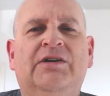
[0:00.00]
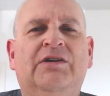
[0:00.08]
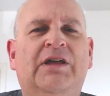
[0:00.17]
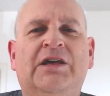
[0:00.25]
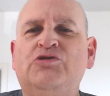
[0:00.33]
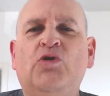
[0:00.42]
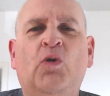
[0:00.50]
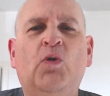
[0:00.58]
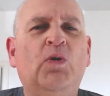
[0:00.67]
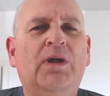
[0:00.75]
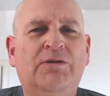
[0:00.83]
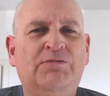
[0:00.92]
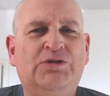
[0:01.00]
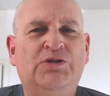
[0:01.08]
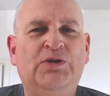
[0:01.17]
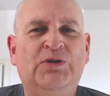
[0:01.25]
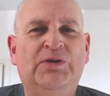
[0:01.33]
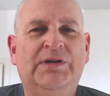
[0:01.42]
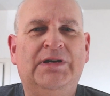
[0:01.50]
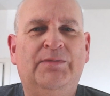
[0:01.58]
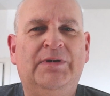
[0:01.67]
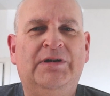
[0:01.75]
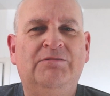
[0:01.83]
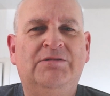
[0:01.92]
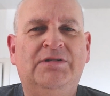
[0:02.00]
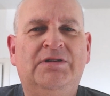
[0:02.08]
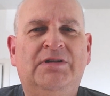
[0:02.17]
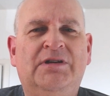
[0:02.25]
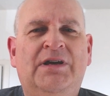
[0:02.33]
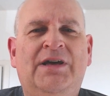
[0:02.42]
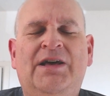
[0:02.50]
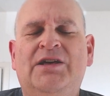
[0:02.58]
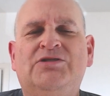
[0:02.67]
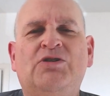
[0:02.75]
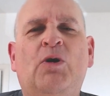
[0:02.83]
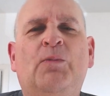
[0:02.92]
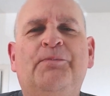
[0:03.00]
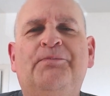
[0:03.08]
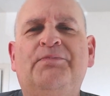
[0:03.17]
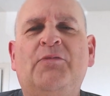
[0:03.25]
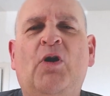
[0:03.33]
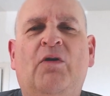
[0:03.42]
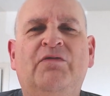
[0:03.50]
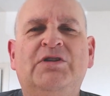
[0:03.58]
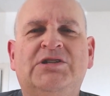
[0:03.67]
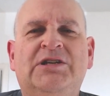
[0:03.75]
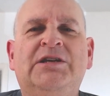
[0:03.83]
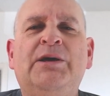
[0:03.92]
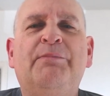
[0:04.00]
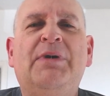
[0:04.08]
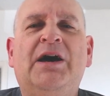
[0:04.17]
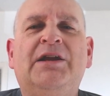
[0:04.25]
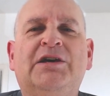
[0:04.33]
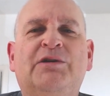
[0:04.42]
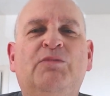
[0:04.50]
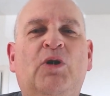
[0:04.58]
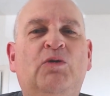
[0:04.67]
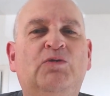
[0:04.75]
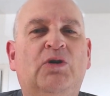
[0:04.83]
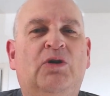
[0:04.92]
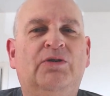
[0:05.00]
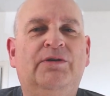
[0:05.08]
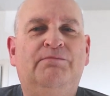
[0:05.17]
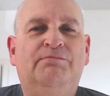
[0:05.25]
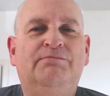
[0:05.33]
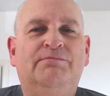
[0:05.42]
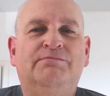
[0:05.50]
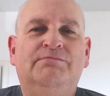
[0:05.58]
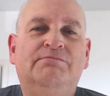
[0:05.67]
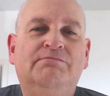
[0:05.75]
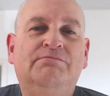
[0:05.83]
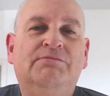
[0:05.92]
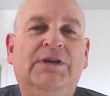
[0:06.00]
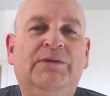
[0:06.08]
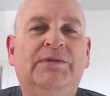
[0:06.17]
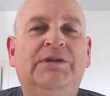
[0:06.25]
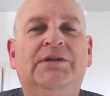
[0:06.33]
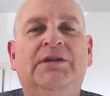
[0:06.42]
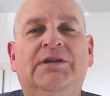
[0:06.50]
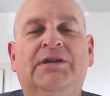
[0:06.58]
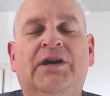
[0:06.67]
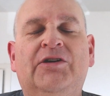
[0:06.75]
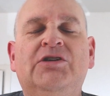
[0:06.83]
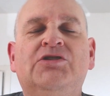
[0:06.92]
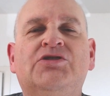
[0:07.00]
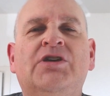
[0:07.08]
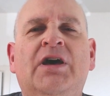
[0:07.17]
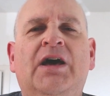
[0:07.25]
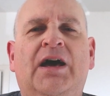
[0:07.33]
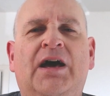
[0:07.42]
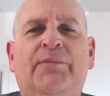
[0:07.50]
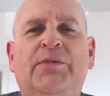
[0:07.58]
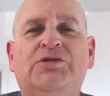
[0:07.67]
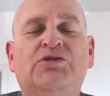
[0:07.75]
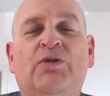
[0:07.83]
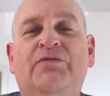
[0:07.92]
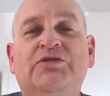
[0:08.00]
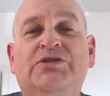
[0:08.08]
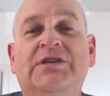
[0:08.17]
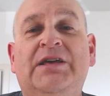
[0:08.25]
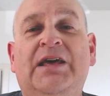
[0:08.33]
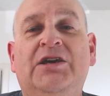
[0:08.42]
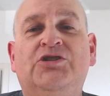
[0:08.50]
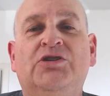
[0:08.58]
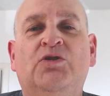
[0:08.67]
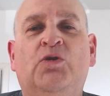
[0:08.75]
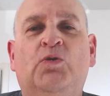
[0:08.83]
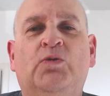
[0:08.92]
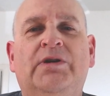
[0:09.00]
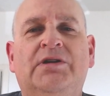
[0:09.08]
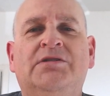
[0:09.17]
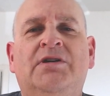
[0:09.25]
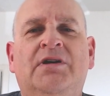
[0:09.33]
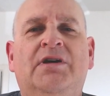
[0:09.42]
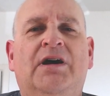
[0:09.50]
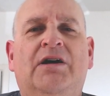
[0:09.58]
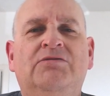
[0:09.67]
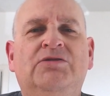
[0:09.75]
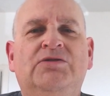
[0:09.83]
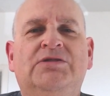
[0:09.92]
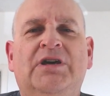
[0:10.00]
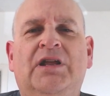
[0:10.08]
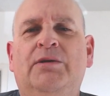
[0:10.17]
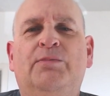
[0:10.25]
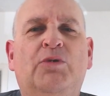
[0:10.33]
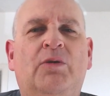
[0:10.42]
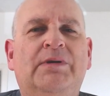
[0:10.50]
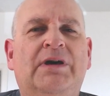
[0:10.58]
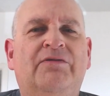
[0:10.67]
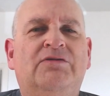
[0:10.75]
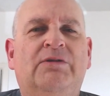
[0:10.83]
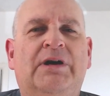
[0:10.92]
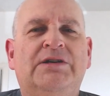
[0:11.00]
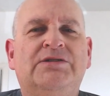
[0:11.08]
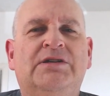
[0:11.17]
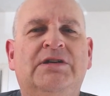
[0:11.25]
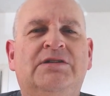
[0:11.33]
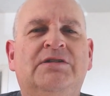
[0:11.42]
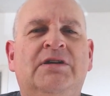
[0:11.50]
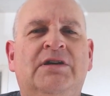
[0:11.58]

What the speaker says: that's all I was hearing about. So obviously panic mode on, maybe encouraged. So if you see an Asian hornet, how do you tell? Probably have to ask it,